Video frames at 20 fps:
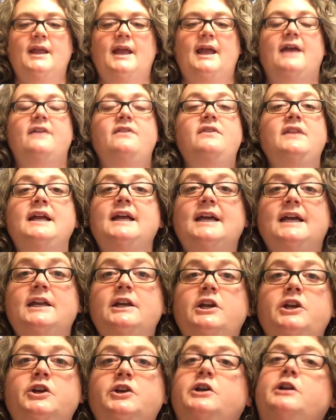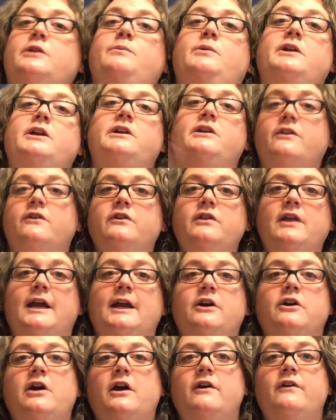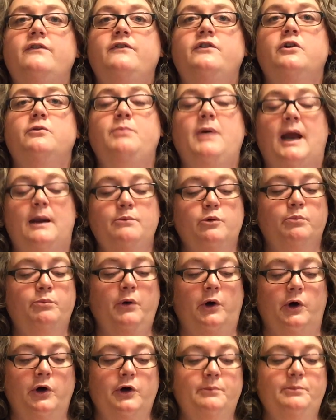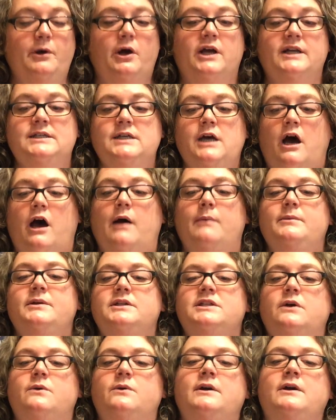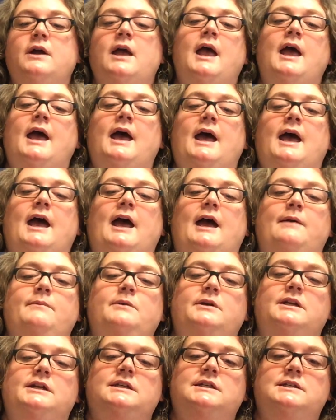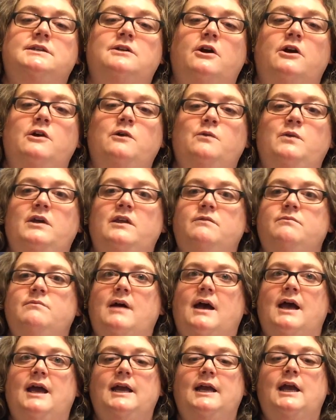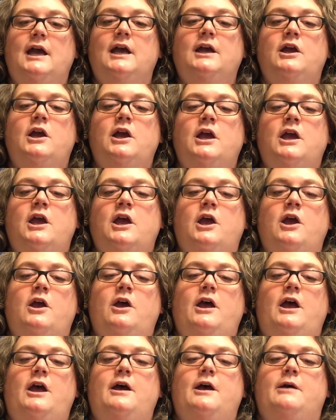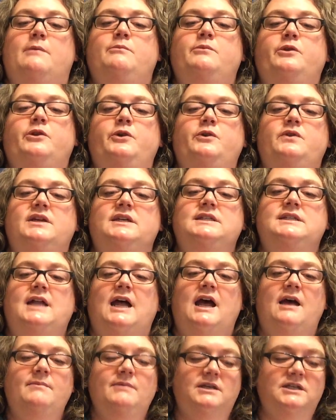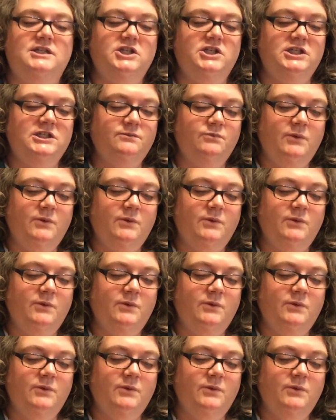And then you're going to put another layer of your paper pulp on top. So I'm going to start with my blue this time and just